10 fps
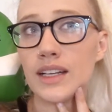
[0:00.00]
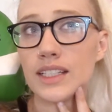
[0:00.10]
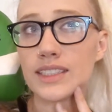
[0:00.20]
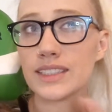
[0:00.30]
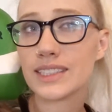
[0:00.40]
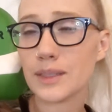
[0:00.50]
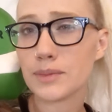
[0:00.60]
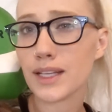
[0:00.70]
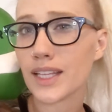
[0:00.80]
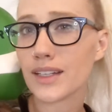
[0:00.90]
because it seems
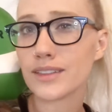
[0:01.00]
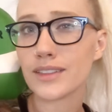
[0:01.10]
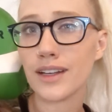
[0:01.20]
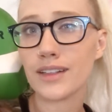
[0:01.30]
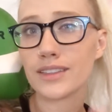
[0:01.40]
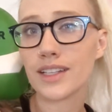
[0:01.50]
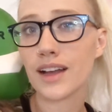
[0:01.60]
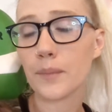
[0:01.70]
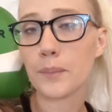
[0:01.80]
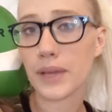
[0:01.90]
like the alternator is
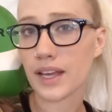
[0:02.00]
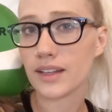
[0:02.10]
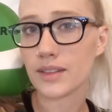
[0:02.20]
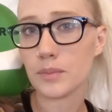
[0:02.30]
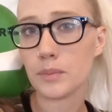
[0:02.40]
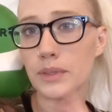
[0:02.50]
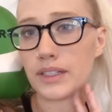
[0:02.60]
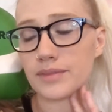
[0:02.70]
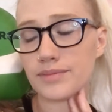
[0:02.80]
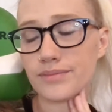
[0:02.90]
not bad,
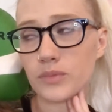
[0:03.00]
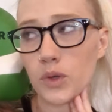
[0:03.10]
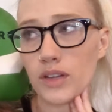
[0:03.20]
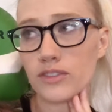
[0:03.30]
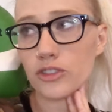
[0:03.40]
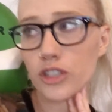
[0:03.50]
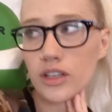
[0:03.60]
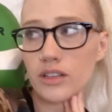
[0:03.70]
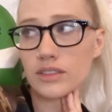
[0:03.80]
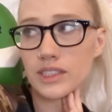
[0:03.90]
but we'll have to
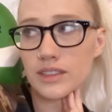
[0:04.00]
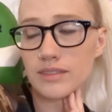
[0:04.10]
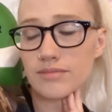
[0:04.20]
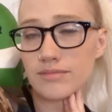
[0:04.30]
check out and see.